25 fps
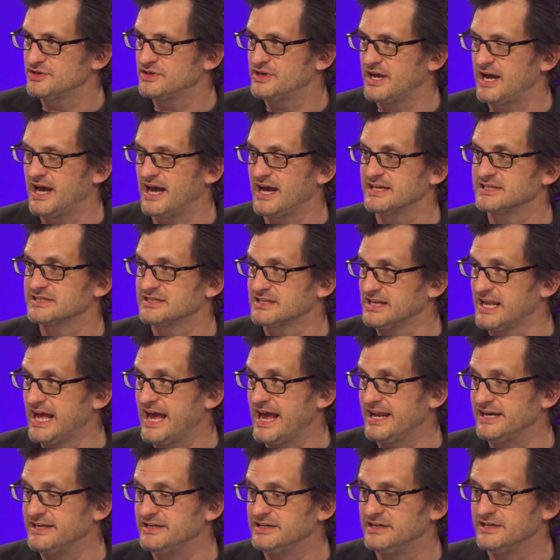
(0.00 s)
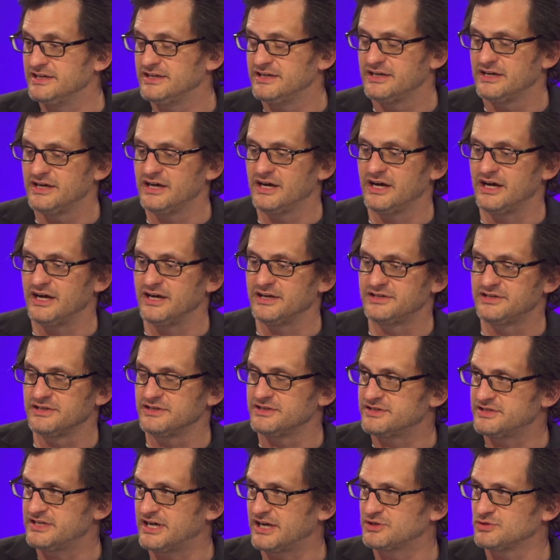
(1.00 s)
has led to
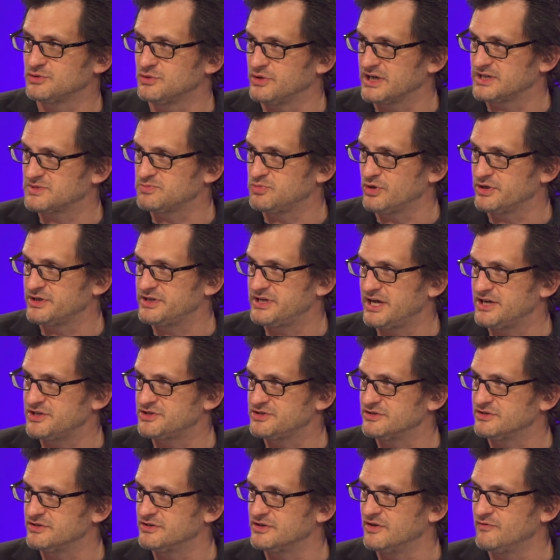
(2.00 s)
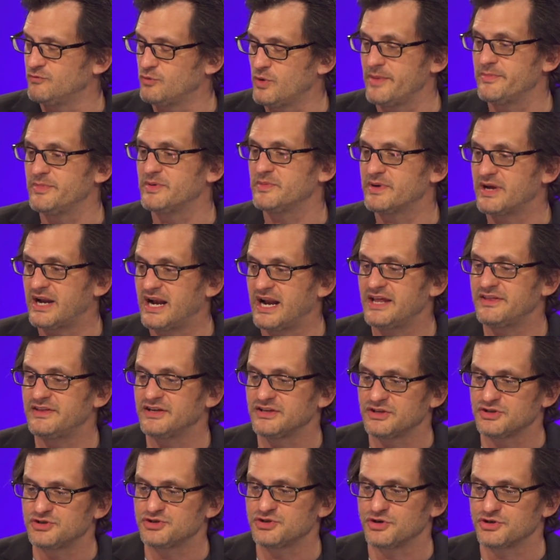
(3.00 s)
the sexual exploitation of women. And I
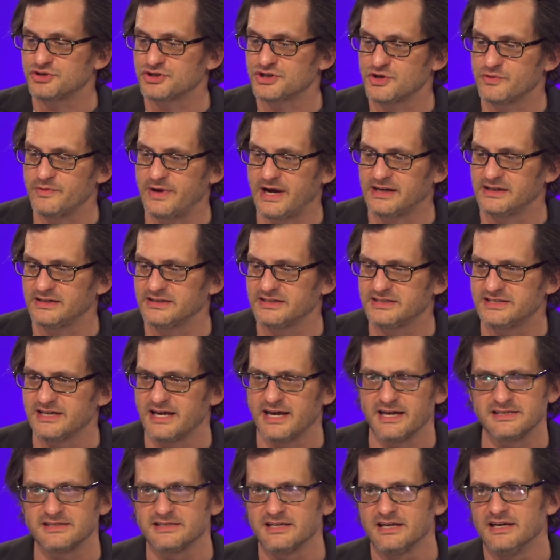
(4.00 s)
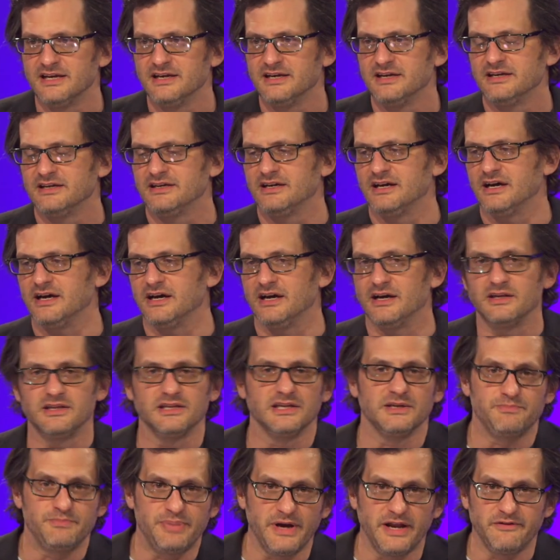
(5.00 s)
think the church correctly says
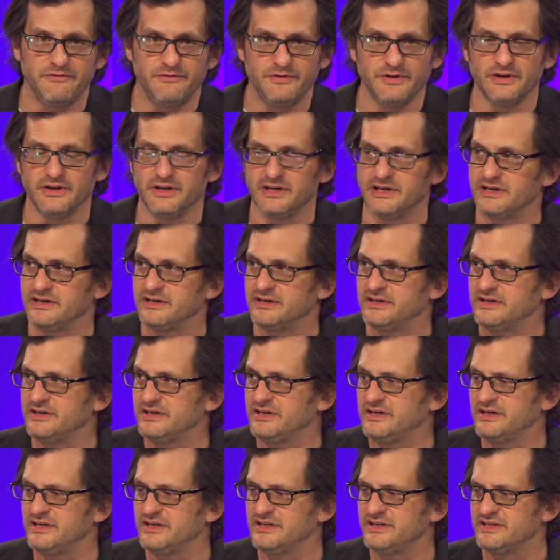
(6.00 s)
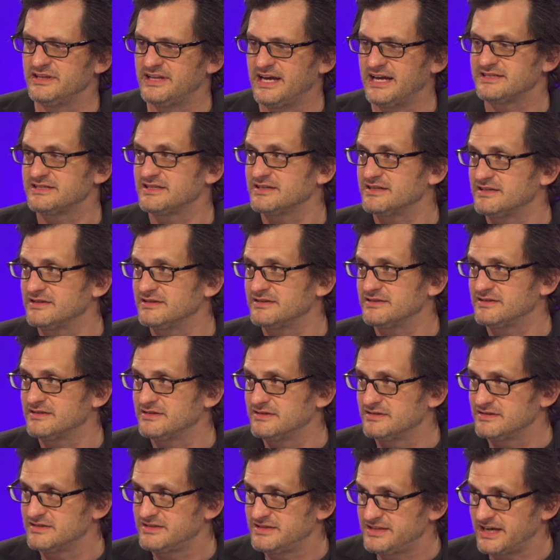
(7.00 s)
that pedophilia, that's a
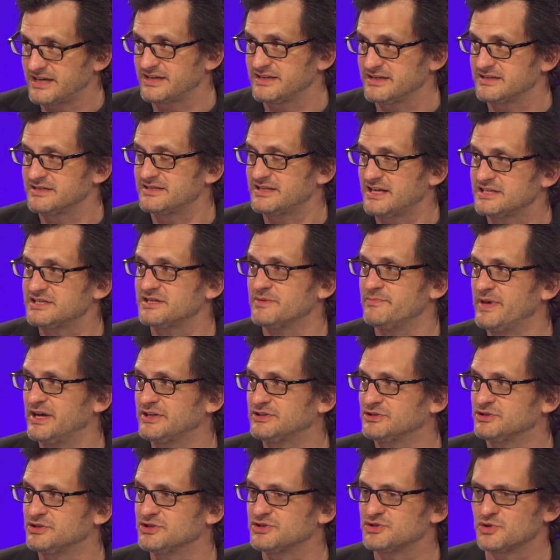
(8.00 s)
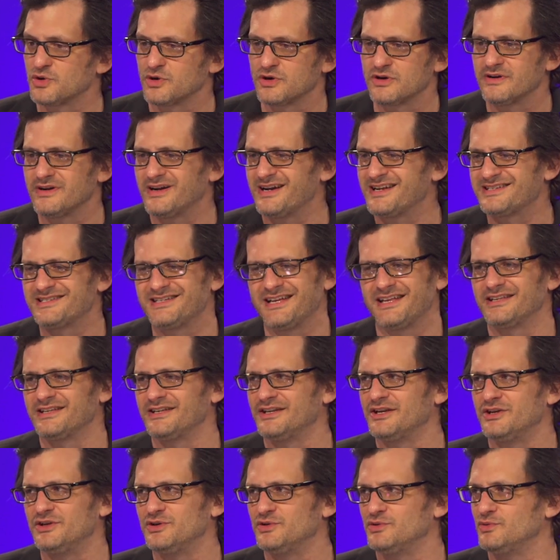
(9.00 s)
sickness, that's a mental disorder, it has nothing
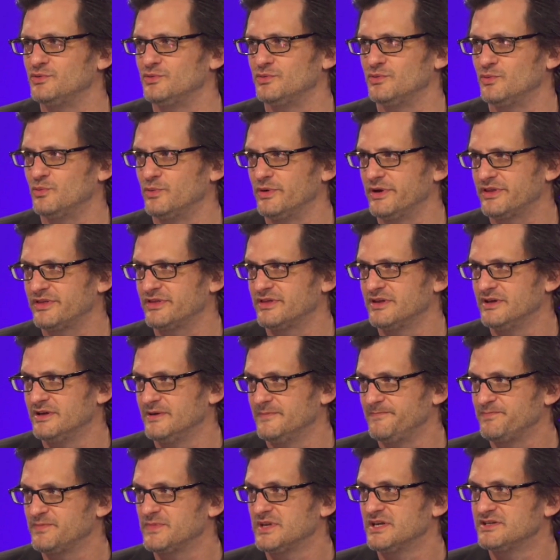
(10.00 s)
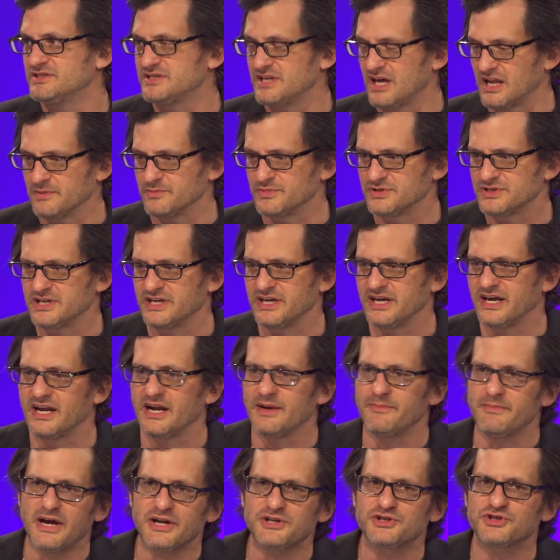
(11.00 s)
to do with celibacy. And
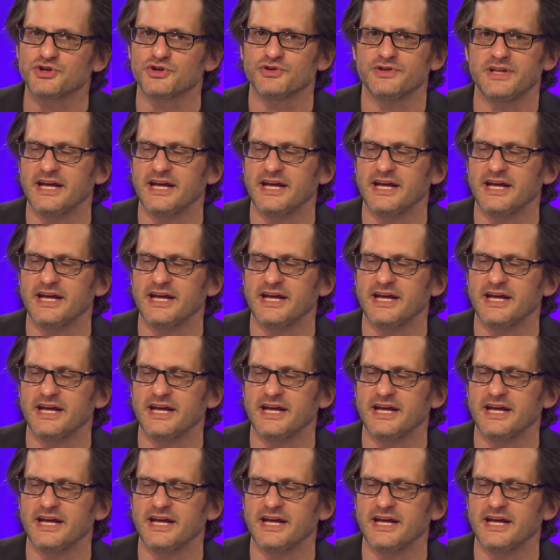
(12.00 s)
I'm not sure